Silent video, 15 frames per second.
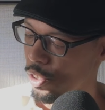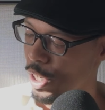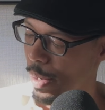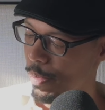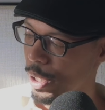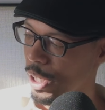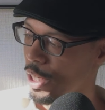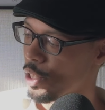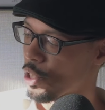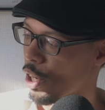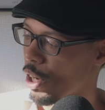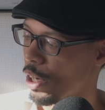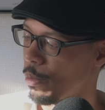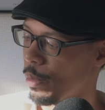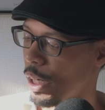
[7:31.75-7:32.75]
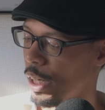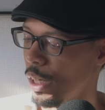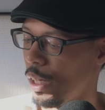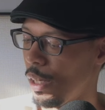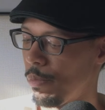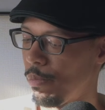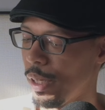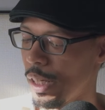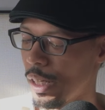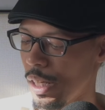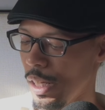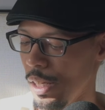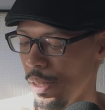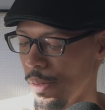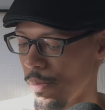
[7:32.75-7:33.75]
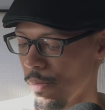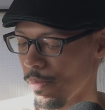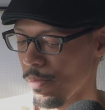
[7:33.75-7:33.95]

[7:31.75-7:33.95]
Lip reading: Japanese Harmony Hibiki.